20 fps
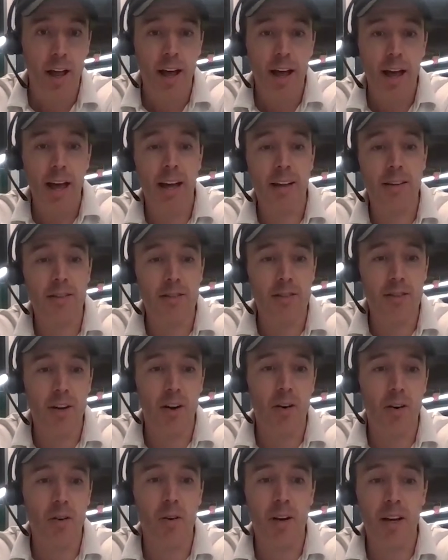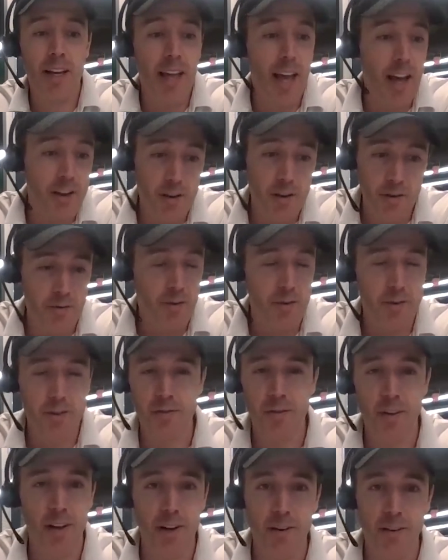And so get your first
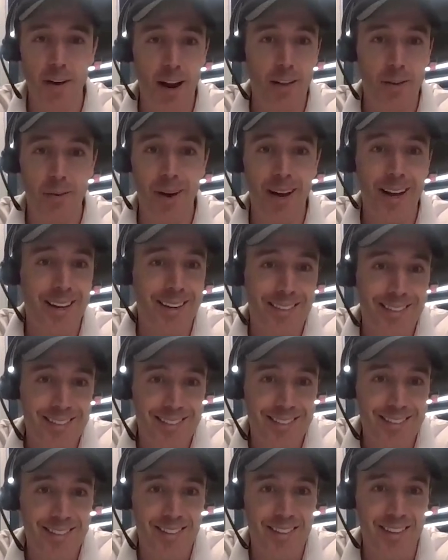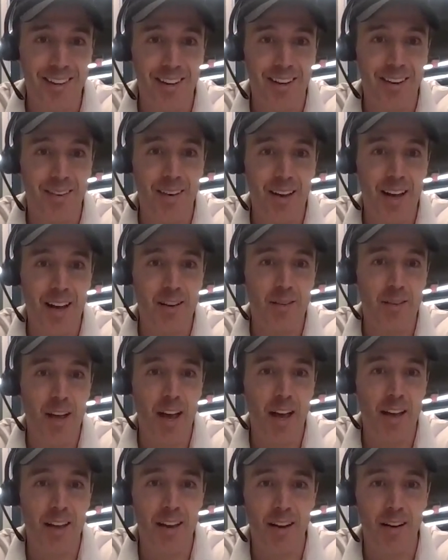failure out of the way, and
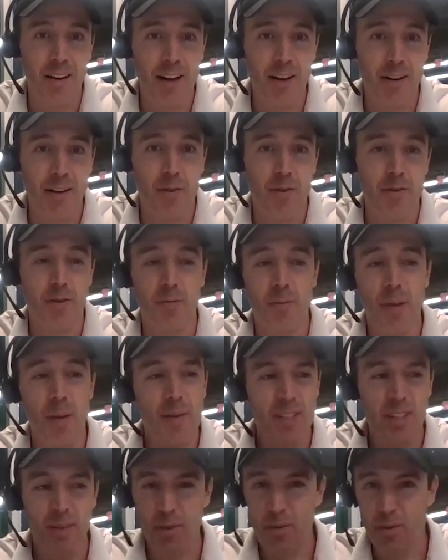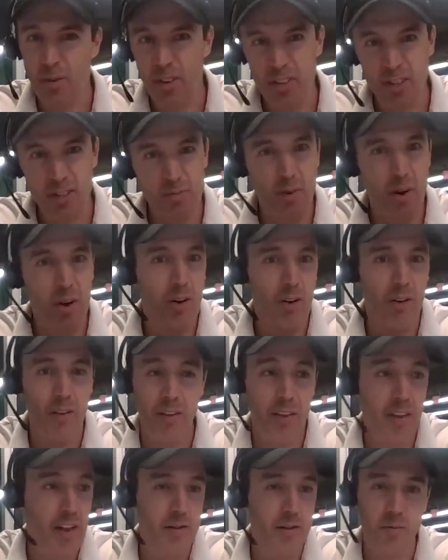your first one may be something really small, and
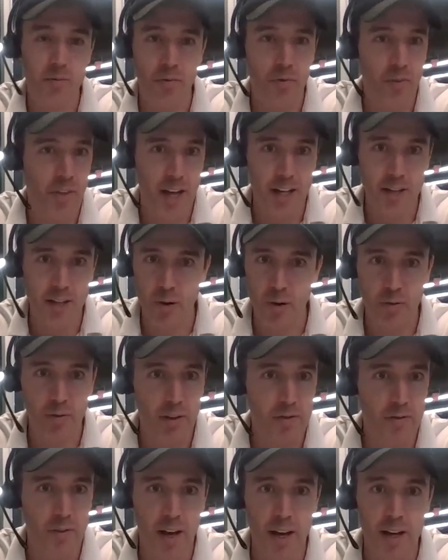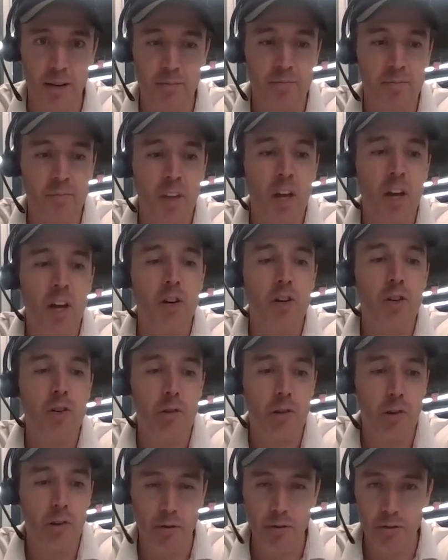that's perfectly fine. You
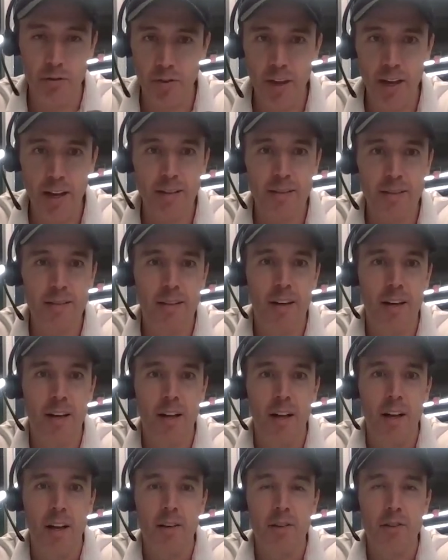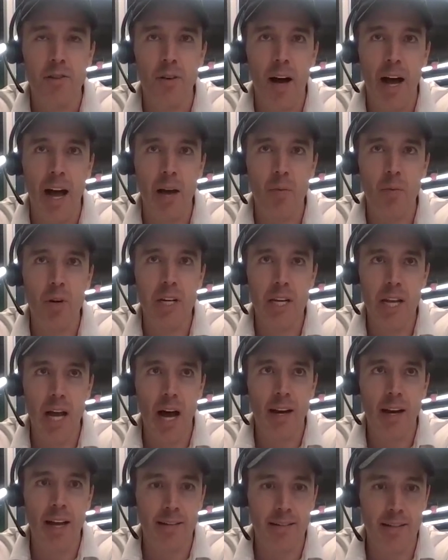learn things. So I would not
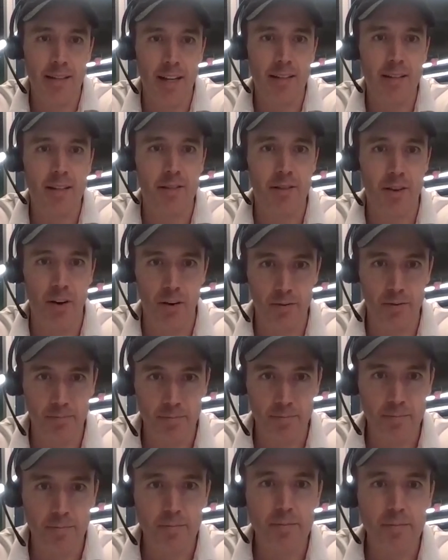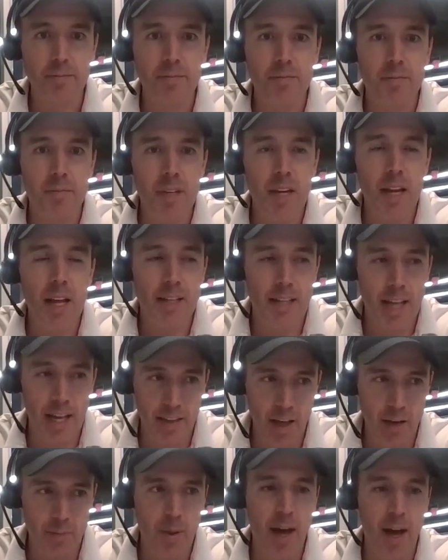hesitate to start. Take that
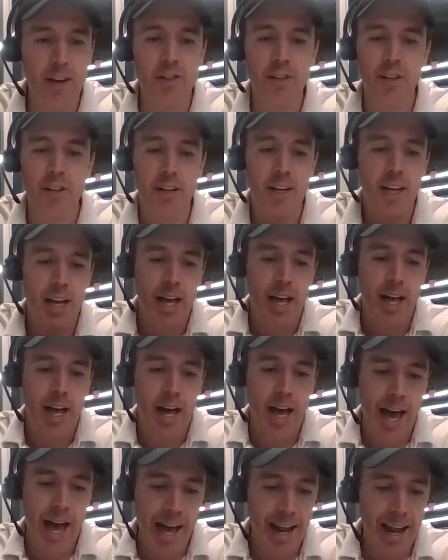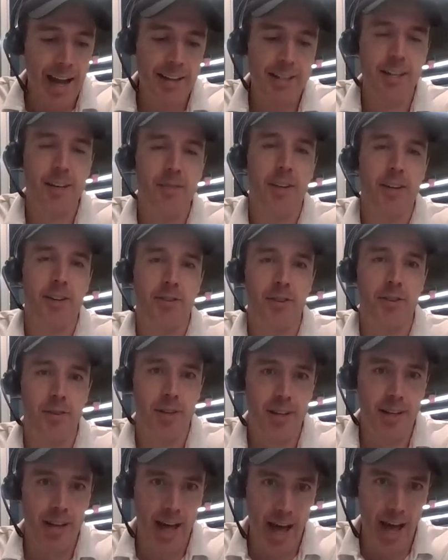passion, add activity to it,
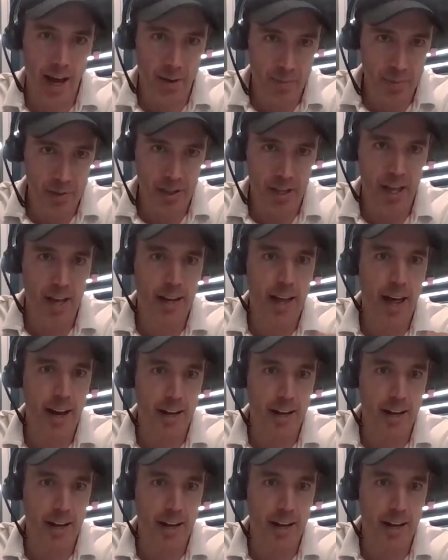add a plan, add a